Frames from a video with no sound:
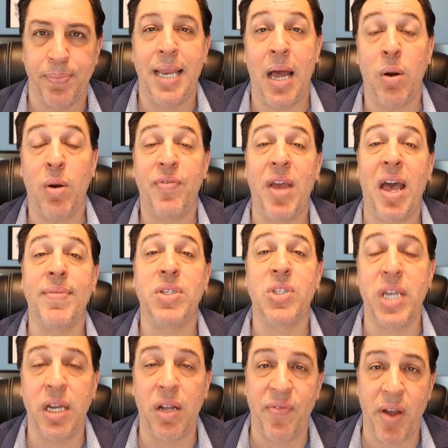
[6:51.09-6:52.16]
Now, if you have a
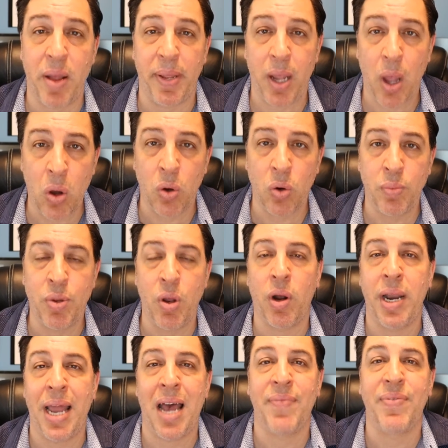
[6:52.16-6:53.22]
single family home, you're
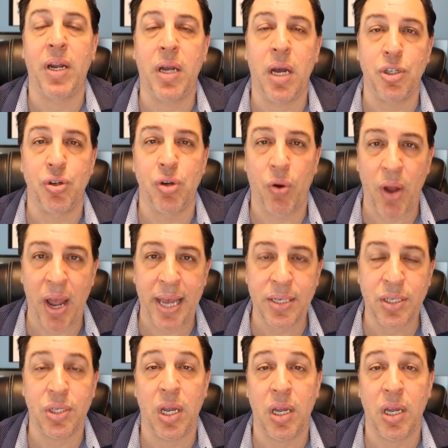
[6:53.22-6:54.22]
going to have to cut your grass.